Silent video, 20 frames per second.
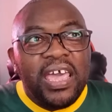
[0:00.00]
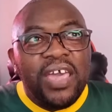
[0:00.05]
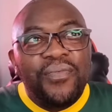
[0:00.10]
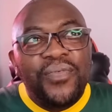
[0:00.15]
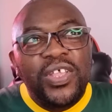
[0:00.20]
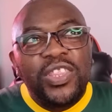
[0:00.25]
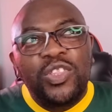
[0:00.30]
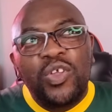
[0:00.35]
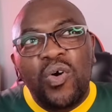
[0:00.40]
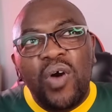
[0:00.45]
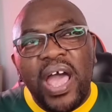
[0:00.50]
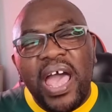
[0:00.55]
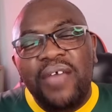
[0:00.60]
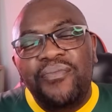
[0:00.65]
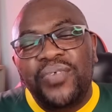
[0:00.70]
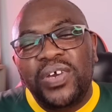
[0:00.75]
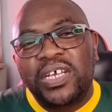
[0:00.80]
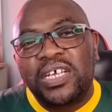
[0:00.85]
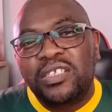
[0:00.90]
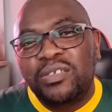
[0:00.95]
Even though
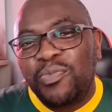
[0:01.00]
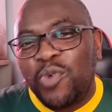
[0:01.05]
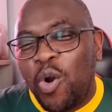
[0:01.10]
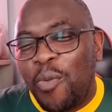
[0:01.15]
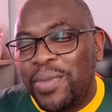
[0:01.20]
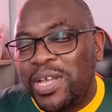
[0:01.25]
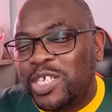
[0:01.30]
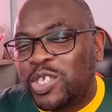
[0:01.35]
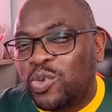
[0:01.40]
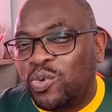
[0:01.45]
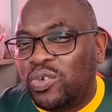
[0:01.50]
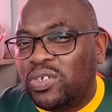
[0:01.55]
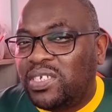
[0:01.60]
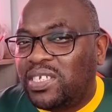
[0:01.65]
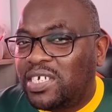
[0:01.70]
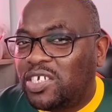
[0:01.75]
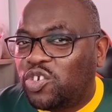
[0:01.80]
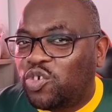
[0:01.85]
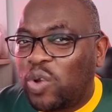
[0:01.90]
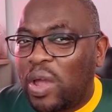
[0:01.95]
Advocate
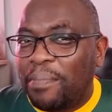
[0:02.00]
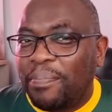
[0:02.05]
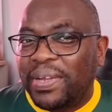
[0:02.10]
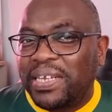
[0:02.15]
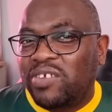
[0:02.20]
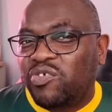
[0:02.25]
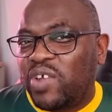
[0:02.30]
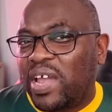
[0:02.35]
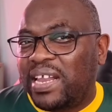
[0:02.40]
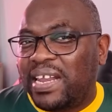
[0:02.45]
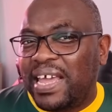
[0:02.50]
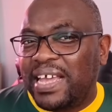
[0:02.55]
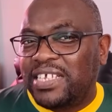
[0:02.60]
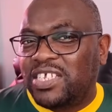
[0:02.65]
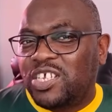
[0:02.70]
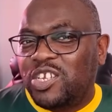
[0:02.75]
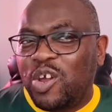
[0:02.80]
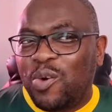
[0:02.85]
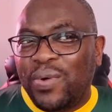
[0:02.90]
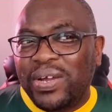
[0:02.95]
Mgomezulu did try, but
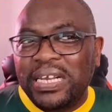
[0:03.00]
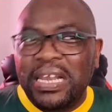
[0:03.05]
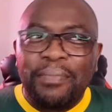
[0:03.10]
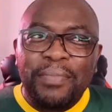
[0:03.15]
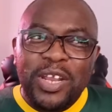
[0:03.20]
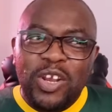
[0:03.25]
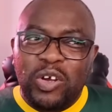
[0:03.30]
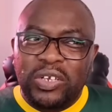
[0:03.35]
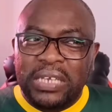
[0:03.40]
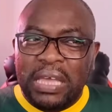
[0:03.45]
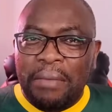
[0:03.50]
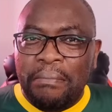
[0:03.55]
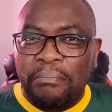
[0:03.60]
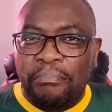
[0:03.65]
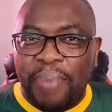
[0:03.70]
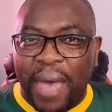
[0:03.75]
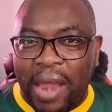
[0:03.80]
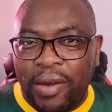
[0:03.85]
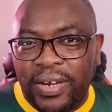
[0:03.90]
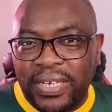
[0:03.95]
realized, you know what, let me not
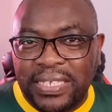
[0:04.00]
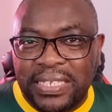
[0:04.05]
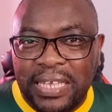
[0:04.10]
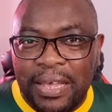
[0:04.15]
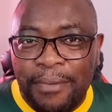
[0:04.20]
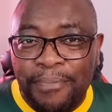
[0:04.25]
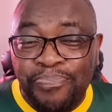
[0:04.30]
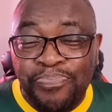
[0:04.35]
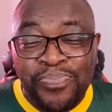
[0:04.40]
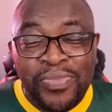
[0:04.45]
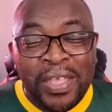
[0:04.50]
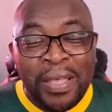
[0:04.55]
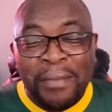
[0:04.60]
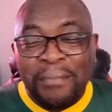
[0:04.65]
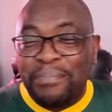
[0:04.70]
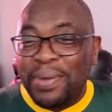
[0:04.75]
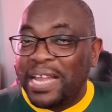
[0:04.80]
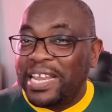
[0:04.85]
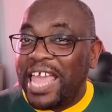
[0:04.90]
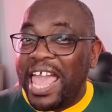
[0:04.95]
embarrass him.
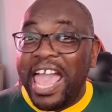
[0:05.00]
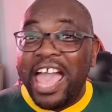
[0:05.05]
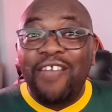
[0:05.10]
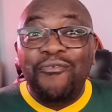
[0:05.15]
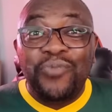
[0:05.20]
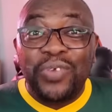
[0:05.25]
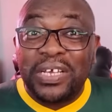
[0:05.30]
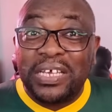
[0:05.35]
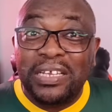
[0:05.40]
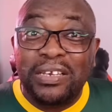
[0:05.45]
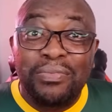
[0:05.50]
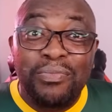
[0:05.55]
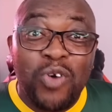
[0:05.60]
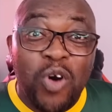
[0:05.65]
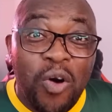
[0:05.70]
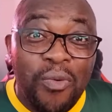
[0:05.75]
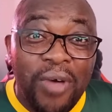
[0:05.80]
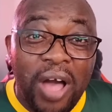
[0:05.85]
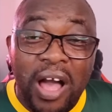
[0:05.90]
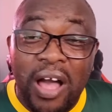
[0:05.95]
But Advocate
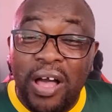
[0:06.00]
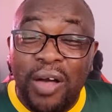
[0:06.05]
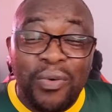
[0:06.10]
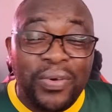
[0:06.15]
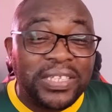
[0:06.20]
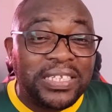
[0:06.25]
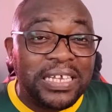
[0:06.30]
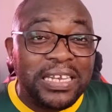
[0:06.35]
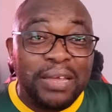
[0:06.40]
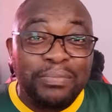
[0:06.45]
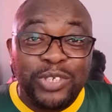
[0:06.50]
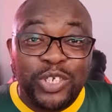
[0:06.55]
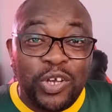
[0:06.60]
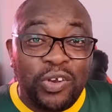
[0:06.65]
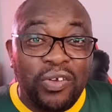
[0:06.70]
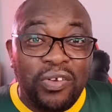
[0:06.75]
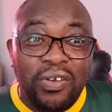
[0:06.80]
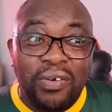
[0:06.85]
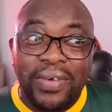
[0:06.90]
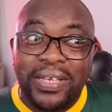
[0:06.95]

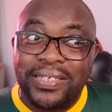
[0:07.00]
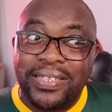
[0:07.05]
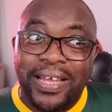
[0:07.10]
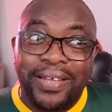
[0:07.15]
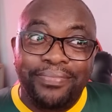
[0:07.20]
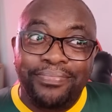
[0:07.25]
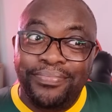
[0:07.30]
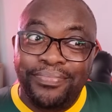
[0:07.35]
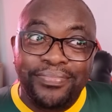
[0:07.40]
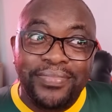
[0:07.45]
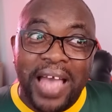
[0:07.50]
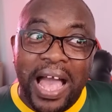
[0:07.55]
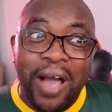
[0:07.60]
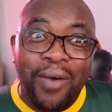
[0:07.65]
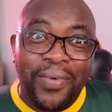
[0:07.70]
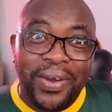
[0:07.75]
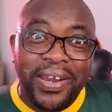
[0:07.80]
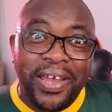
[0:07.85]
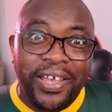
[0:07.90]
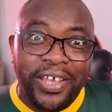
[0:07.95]
Mshololo was like,
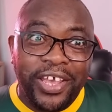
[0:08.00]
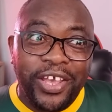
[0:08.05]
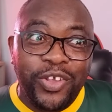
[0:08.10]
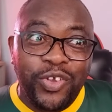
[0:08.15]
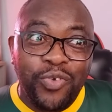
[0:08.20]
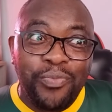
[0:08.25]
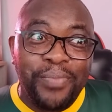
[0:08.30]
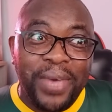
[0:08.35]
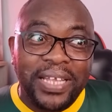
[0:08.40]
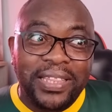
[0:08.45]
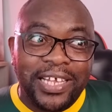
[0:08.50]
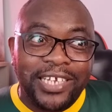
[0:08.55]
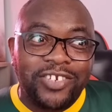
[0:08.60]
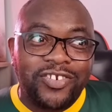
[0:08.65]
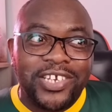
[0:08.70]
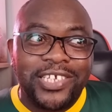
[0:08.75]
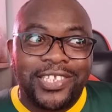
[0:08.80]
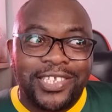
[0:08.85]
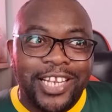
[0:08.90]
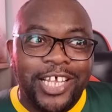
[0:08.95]
I want to hear you make
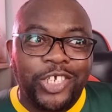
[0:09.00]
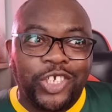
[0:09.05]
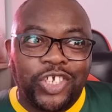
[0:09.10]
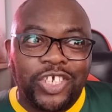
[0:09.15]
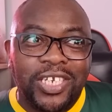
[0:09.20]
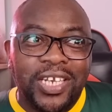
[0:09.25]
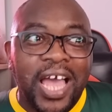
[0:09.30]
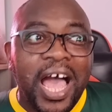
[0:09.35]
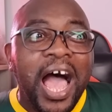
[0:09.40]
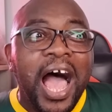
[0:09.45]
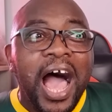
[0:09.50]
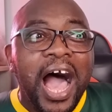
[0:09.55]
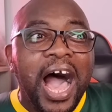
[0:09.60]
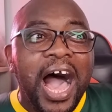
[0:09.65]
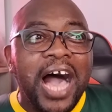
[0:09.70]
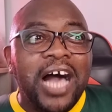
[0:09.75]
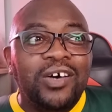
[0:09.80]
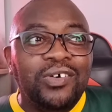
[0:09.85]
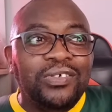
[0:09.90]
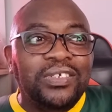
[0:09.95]
that translation.
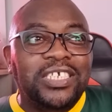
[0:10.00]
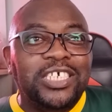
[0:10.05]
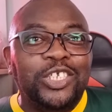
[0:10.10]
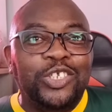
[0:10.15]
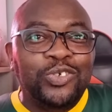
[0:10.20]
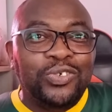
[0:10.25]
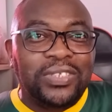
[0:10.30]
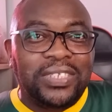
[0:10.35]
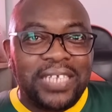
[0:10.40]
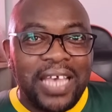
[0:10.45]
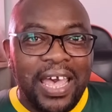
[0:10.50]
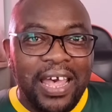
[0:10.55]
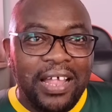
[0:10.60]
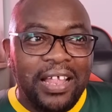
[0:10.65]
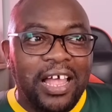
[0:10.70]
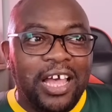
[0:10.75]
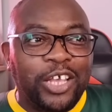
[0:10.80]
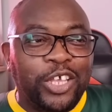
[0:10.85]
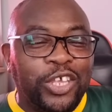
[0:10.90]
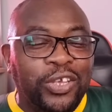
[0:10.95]
How did you
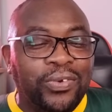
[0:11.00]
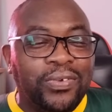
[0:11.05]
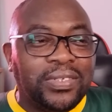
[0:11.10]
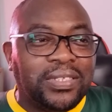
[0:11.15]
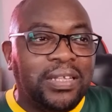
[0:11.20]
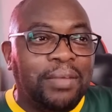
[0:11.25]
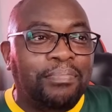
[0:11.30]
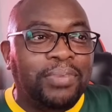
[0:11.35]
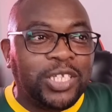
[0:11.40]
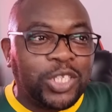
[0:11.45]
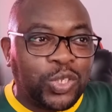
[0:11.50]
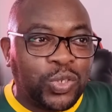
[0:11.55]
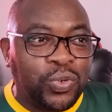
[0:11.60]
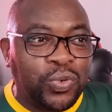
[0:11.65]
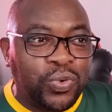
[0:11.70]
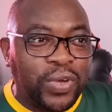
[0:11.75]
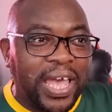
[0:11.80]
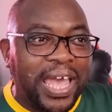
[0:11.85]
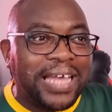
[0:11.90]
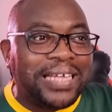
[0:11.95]
tell accused number
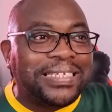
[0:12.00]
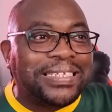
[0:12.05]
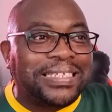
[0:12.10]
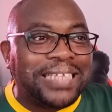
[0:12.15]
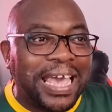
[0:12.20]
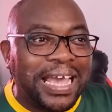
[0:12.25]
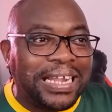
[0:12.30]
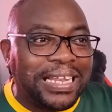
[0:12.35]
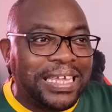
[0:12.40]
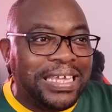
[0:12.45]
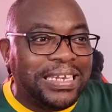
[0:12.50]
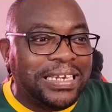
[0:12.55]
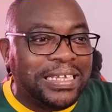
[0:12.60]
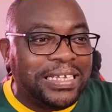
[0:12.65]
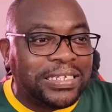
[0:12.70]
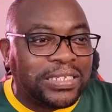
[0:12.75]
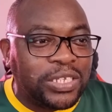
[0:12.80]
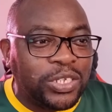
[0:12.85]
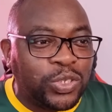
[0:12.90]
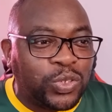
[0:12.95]
two exactly in
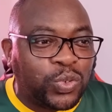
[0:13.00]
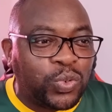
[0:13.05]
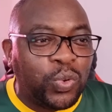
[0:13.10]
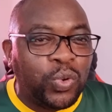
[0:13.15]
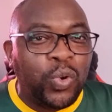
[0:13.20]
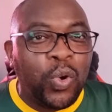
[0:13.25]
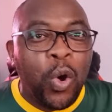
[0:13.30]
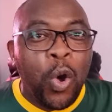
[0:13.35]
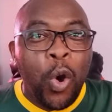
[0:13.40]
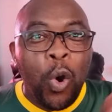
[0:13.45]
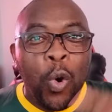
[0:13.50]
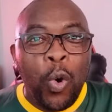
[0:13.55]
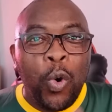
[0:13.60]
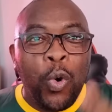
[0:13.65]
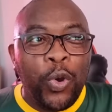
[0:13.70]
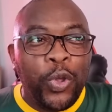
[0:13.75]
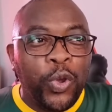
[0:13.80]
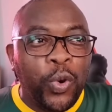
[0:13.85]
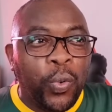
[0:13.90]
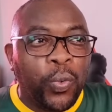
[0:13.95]
isiZulu
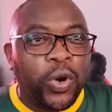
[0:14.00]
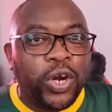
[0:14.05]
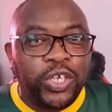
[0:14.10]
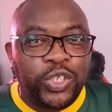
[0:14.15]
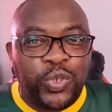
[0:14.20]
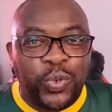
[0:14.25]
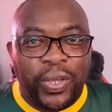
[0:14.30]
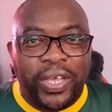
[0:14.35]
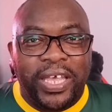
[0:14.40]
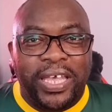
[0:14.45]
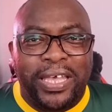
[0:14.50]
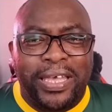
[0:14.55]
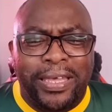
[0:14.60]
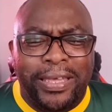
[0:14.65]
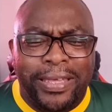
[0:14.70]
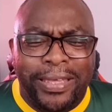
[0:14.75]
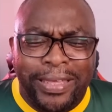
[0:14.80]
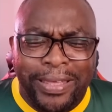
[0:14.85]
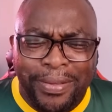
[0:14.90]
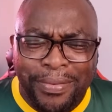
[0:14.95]
who you were to him?
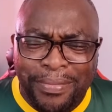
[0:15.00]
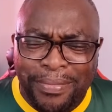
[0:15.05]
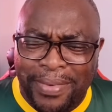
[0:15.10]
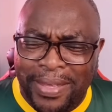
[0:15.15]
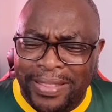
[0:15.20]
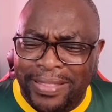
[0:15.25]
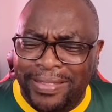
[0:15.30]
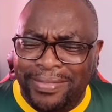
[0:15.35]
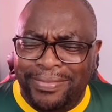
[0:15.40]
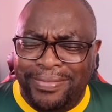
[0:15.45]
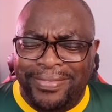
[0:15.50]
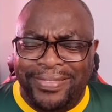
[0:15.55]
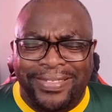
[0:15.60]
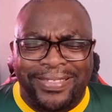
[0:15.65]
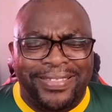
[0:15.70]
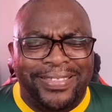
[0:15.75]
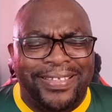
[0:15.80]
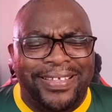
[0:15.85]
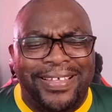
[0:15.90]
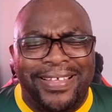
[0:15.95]

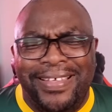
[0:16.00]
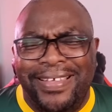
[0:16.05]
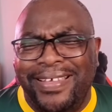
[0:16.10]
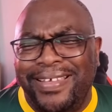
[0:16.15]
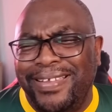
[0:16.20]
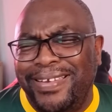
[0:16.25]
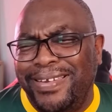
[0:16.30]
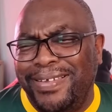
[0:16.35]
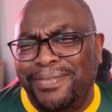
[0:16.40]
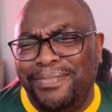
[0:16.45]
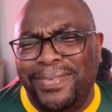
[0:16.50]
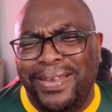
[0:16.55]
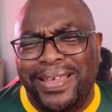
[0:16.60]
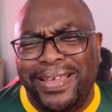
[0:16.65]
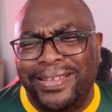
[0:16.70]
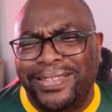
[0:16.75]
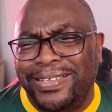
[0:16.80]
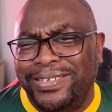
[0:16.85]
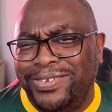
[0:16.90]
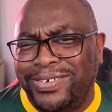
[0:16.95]
And I'm
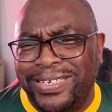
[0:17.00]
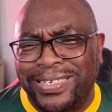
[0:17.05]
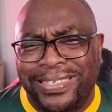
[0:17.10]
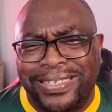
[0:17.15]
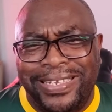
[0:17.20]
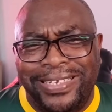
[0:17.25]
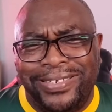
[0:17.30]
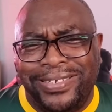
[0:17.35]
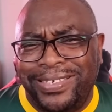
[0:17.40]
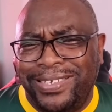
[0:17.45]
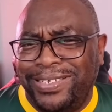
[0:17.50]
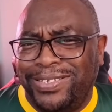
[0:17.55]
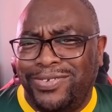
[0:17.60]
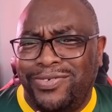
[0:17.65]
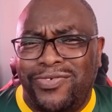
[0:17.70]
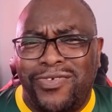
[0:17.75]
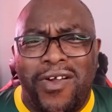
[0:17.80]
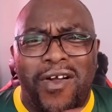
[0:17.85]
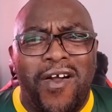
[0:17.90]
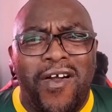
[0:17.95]
like, the translation is
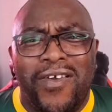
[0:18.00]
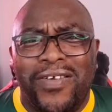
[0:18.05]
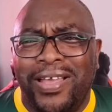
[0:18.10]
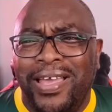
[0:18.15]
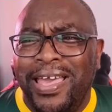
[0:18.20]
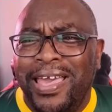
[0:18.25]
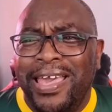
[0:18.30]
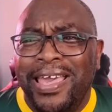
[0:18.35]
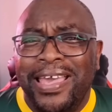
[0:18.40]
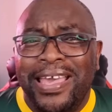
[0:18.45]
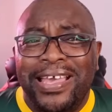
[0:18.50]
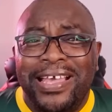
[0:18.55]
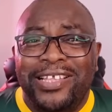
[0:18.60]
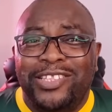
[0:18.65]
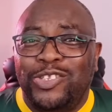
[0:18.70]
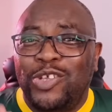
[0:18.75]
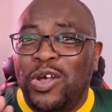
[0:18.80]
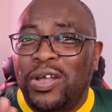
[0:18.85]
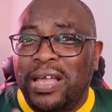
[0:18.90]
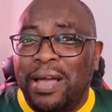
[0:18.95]
wrong.
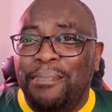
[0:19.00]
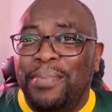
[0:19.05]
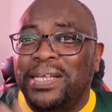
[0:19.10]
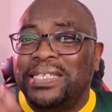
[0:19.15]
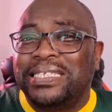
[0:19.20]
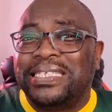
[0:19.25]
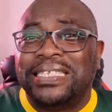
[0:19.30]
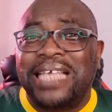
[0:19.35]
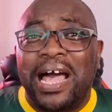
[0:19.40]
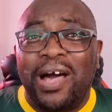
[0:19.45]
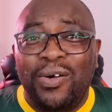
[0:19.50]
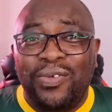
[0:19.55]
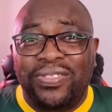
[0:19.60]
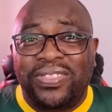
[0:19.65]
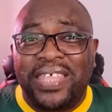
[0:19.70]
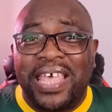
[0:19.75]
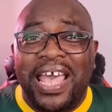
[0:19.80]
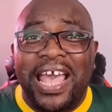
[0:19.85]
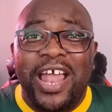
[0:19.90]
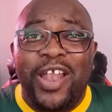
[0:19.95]
It talked about
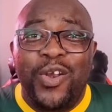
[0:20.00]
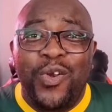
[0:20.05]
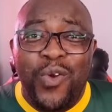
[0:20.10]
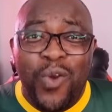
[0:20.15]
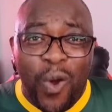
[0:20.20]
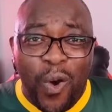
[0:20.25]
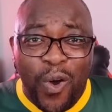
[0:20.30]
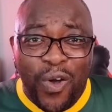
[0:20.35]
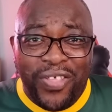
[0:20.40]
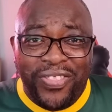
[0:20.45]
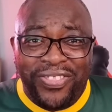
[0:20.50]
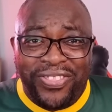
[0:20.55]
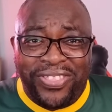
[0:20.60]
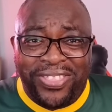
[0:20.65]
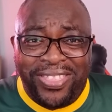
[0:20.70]
South and North.